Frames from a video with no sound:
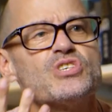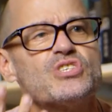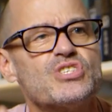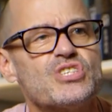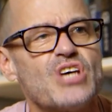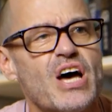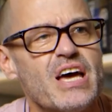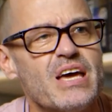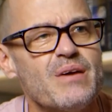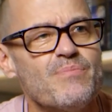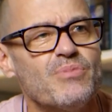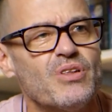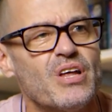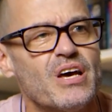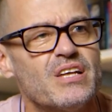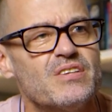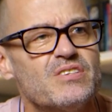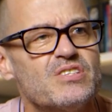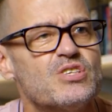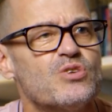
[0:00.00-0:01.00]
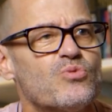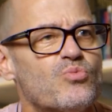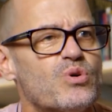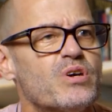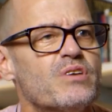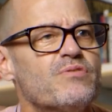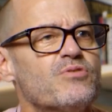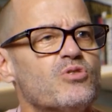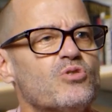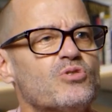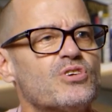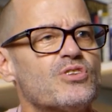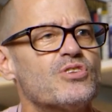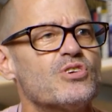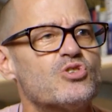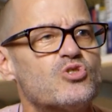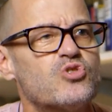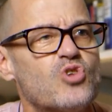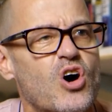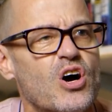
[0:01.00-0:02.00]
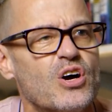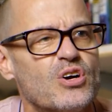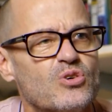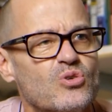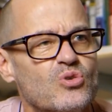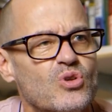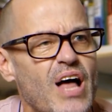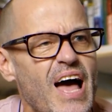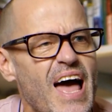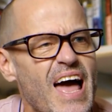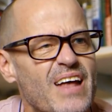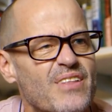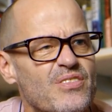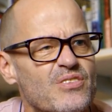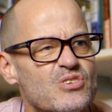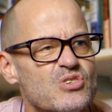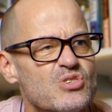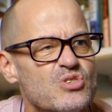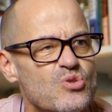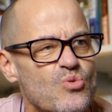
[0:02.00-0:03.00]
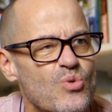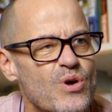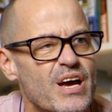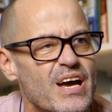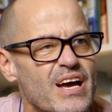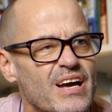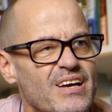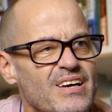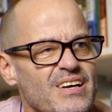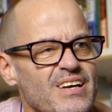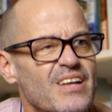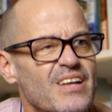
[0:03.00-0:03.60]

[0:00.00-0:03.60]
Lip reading: same lens that we've looked at the triangle and the square.